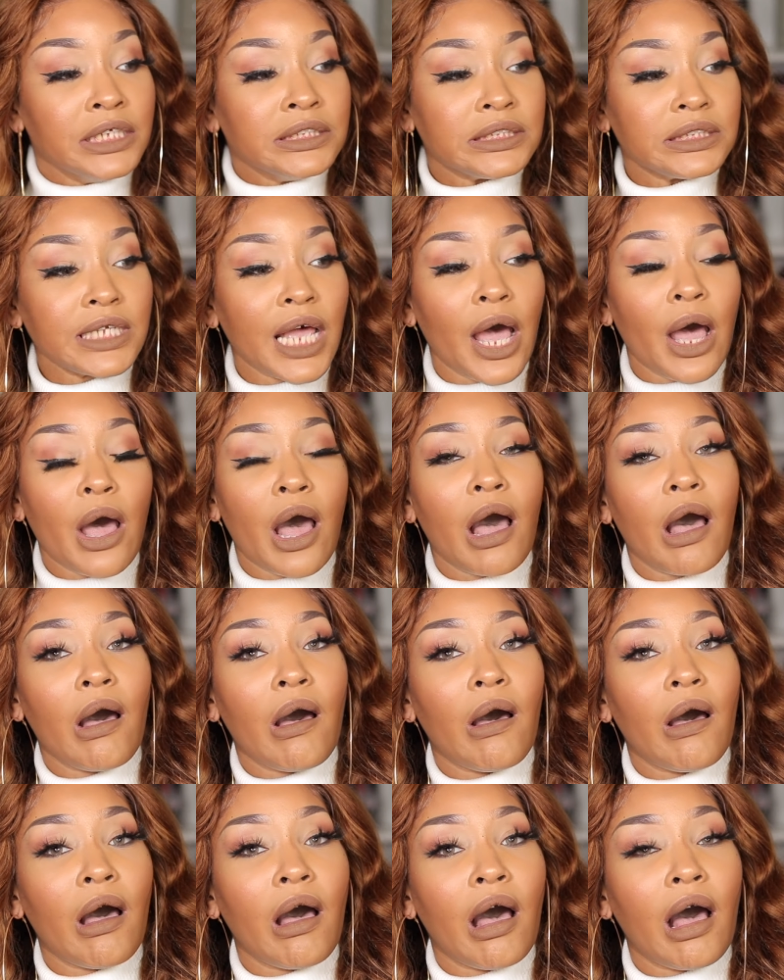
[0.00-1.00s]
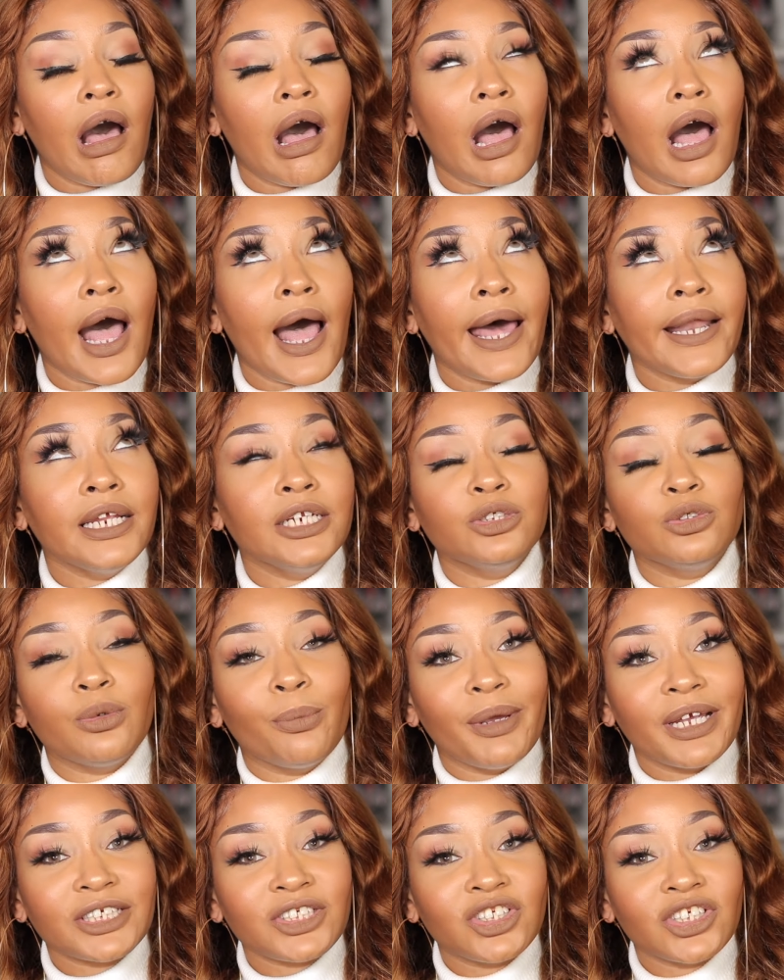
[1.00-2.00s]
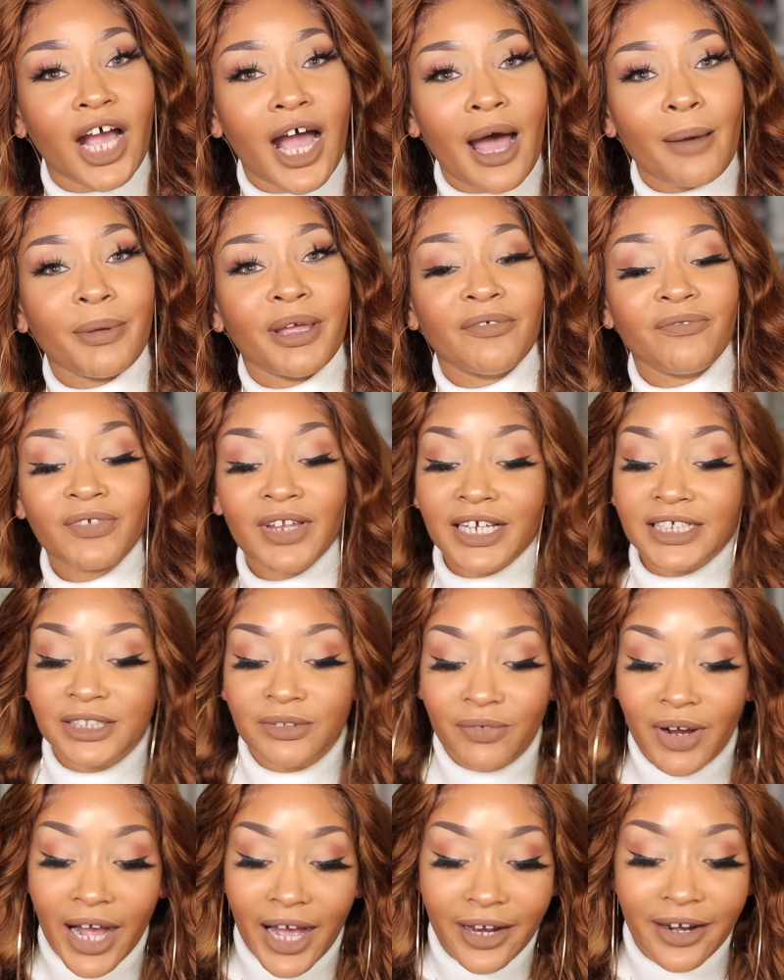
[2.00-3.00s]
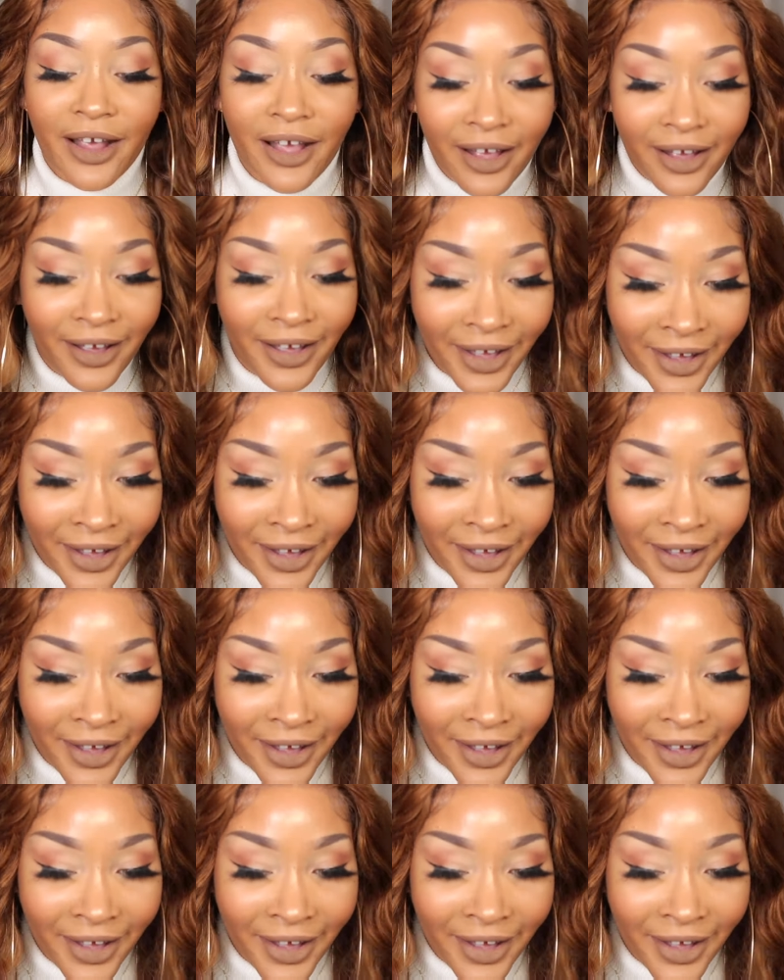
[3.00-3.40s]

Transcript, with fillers: So I didn't do the best job at flexi riding.